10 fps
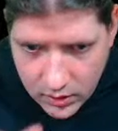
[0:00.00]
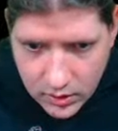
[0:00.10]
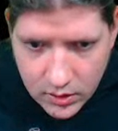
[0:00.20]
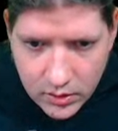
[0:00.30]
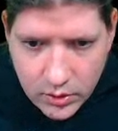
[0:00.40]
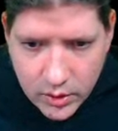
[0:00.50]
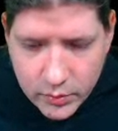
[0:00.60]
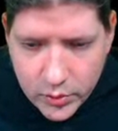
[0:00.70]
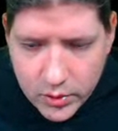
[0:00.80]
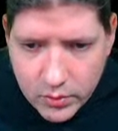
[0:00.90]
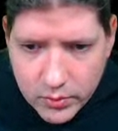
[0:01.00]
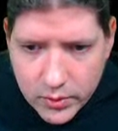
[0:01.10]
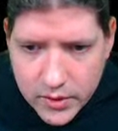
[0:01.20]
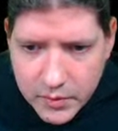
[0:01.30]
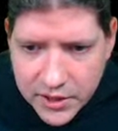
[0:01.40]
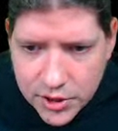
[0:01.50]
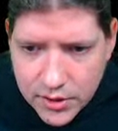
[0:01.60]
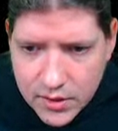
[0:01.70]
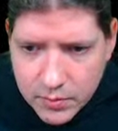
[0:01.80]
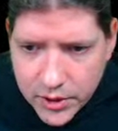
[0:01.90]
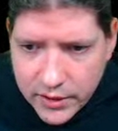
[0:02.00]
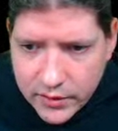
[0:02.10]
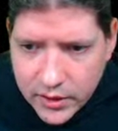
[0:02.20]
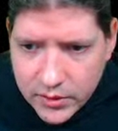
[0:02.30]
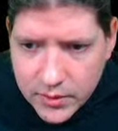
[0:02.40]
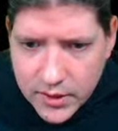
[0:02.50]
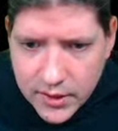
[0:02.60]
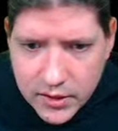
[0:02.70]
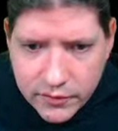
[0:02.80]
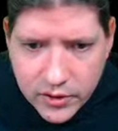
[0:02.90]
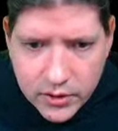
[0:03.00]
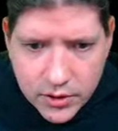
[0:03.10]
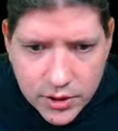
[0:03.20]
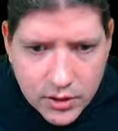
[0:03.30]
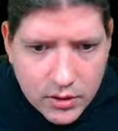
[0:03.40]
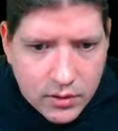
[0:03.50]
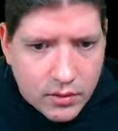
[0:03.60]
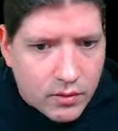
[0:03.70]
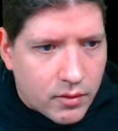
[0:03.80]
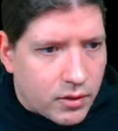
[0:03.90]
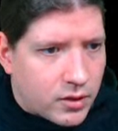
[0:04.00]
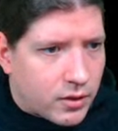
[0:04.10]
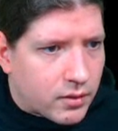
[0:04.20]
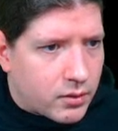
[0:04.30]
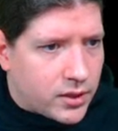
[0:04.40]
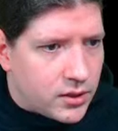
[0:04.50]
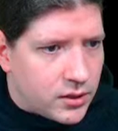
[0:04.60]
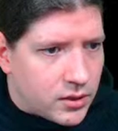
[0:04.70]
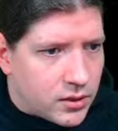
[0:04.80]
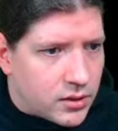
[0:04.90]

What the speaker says: Non-bool, rules, matches, whatever, used as if condition. 33.